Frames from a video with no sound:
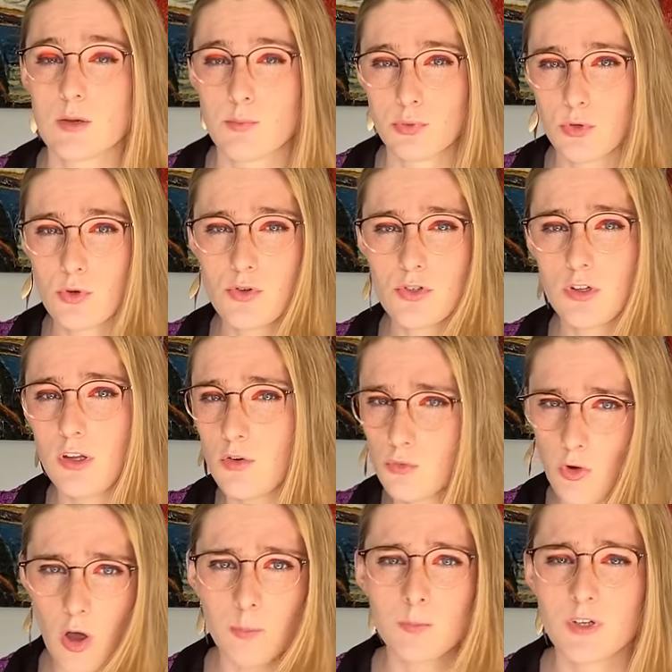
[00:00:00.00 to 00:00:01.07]
brutally
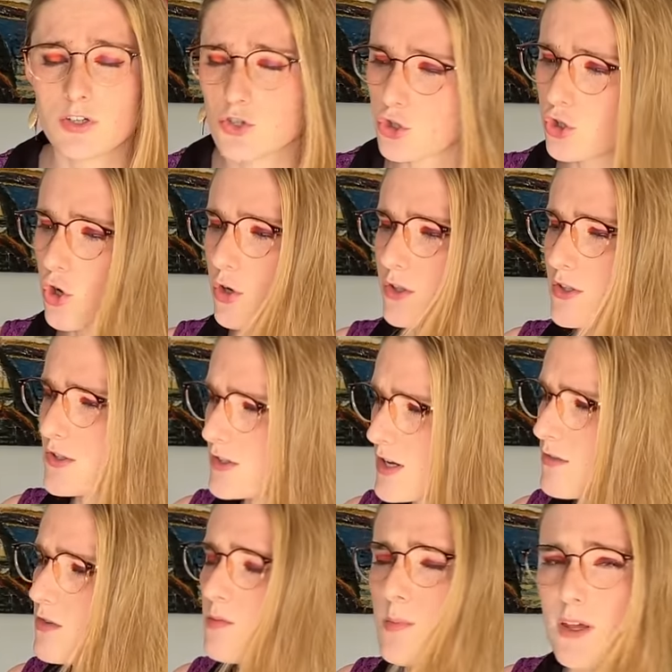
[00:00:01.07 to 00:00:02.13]
robbed and shot
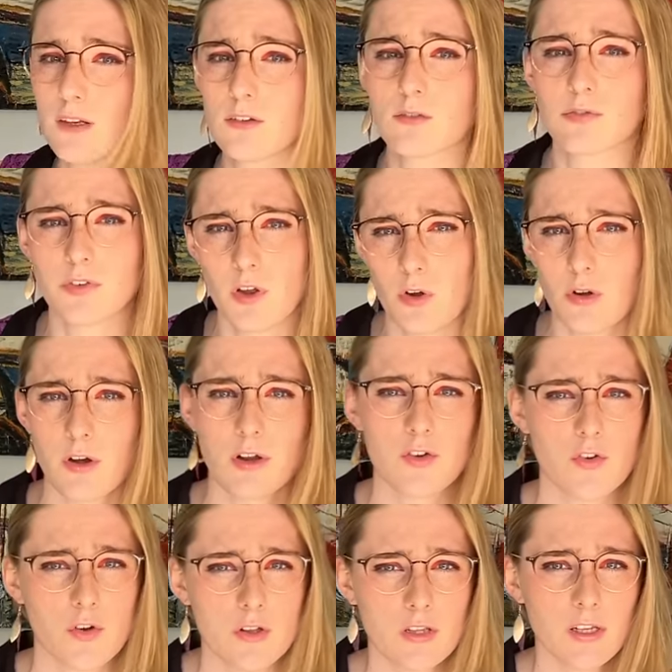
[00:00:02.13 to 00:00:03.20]
seven men in Florida
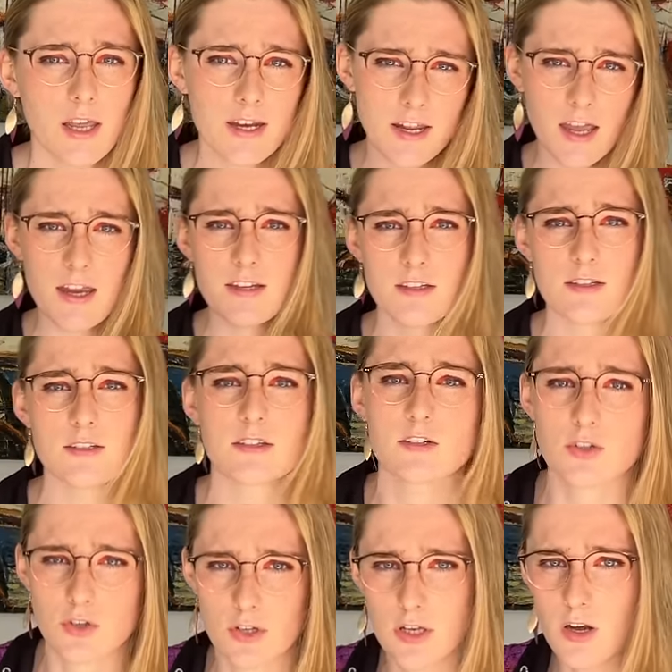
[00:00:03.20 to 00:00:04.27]
during the late 80s and early